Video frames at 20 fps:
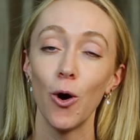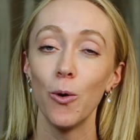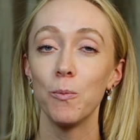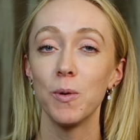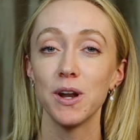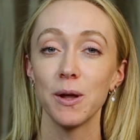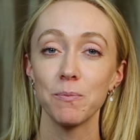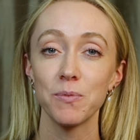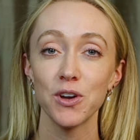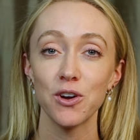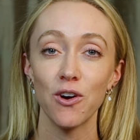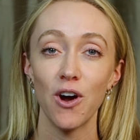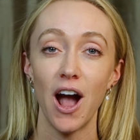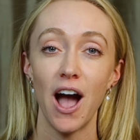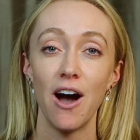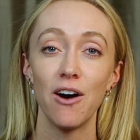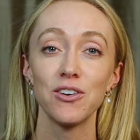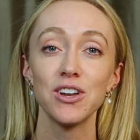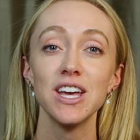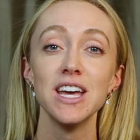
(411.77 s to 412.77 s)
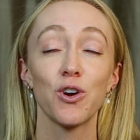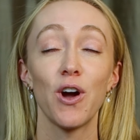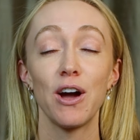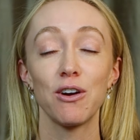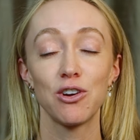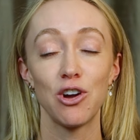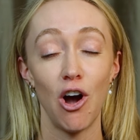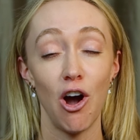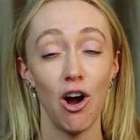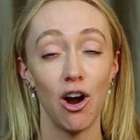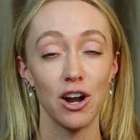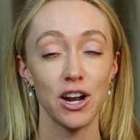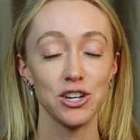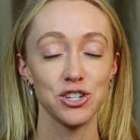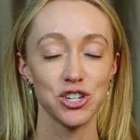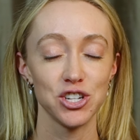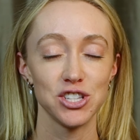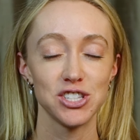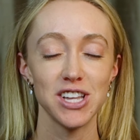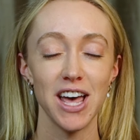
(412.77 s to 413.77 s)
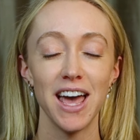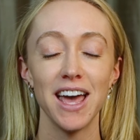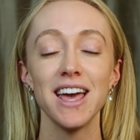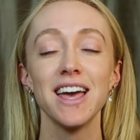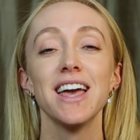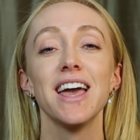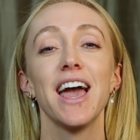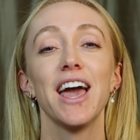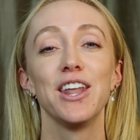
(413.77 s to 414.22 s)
open up the crown guard, I should say,